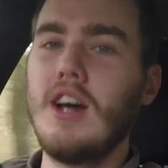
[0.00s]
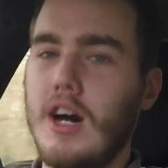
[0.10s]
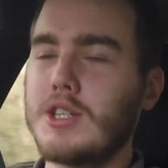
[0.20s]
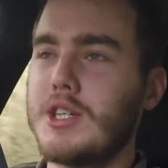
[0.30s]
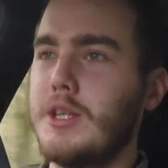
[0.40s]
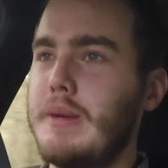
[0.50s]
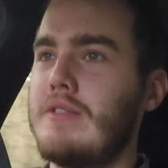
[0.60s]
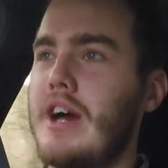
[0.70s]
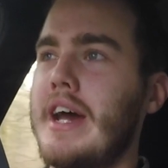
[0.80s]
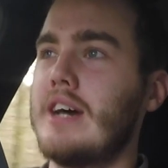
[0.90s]
I'll show you what I
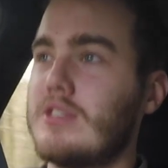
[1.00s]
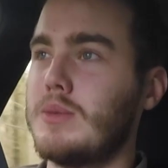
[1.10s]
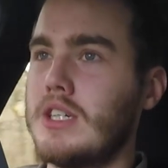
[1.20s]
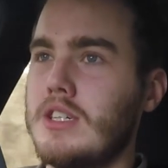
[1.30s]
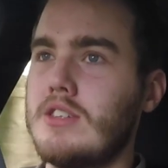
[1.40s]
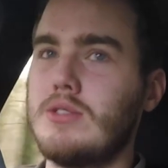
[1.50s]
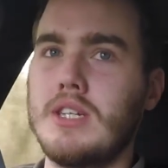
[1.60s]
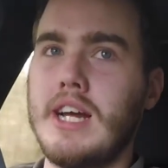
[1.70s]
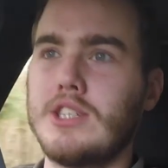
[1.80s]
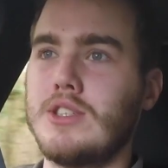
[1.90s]
mean right now. So we're going into
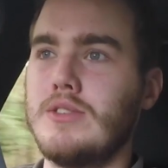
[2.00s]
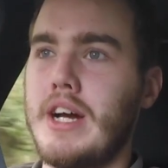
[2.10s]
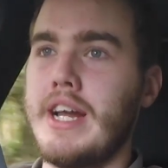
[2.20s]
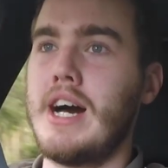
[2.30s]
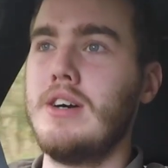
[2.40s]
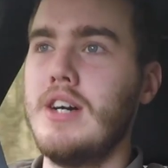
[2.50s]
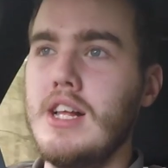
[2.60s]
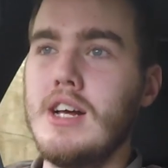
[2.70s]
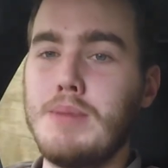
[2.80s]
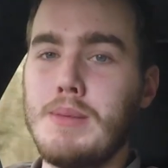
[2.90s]
a national right now.
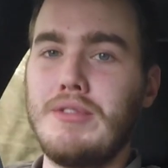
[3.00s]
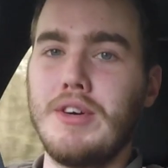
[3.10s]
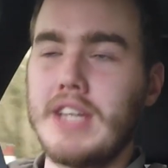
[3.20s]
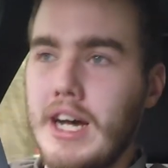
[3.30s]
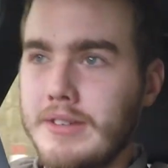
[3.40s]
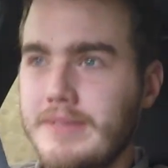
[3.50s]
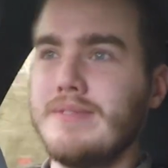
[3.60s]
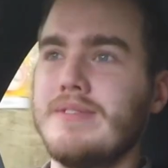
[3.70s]
Put my foot down.